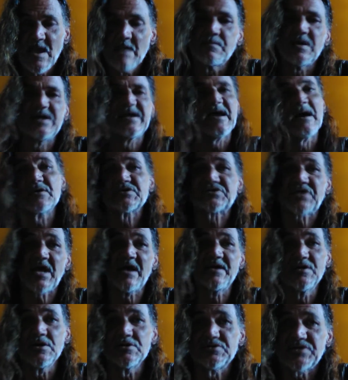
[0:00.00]
But now he's
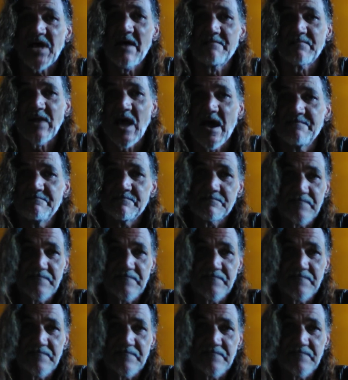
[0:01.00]
got a new timeline.